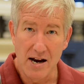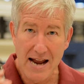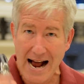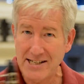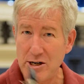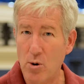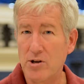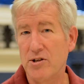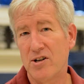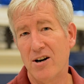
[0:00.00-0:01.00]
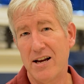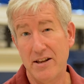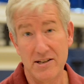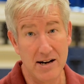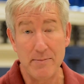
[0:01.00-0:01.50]
Nasty horses are like
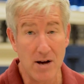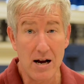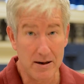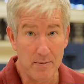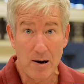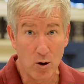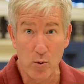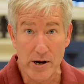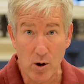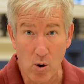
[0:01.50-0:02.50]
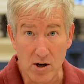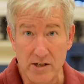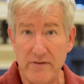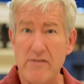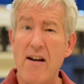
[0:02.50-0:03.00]
this, and I'm talking about a real
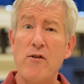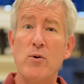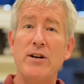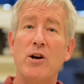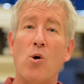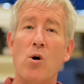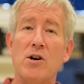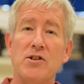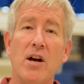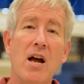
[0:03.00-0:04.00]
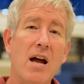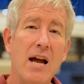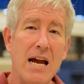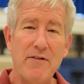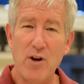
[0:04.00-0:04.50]
horse. If you've ever ridden a horse,
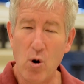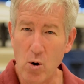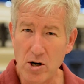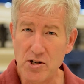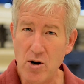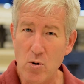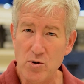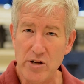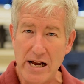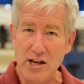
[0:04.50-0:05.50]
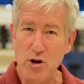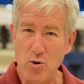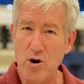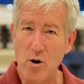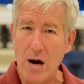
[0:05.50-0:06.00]
if the horse knows that
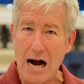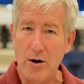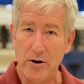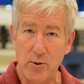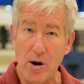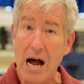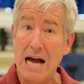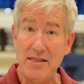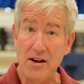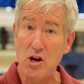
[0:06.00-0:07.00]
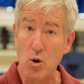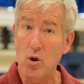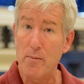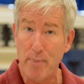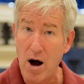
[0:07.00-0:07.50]
you know how to ride, that you're
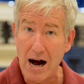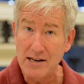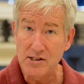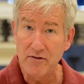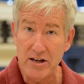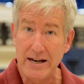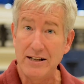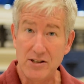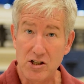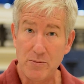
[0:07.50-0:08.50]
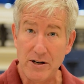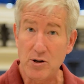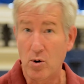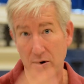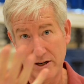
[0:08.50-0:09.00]
the boss of the instrument,
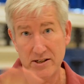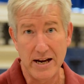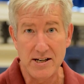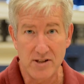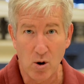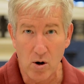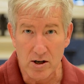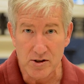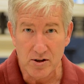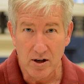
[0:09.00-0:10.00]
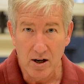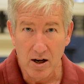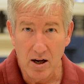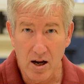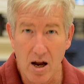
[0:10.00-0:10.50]
or in this case, the horse
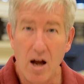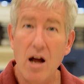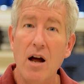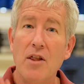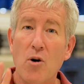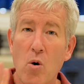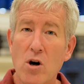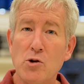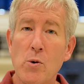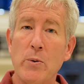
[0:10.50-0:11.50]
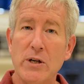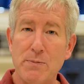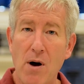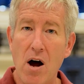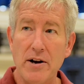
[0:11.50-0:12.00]
will
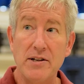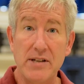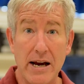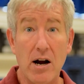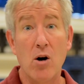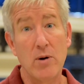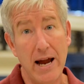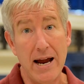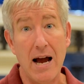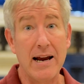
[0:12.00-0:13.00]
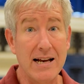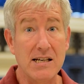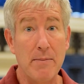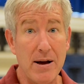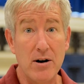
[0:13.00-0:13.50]
respond and say, okay, I guess
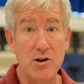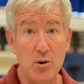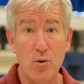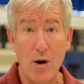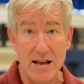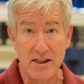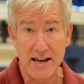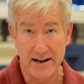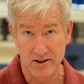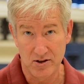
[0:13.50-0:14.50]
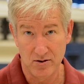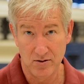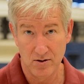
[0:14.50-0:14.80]
I better do the right things.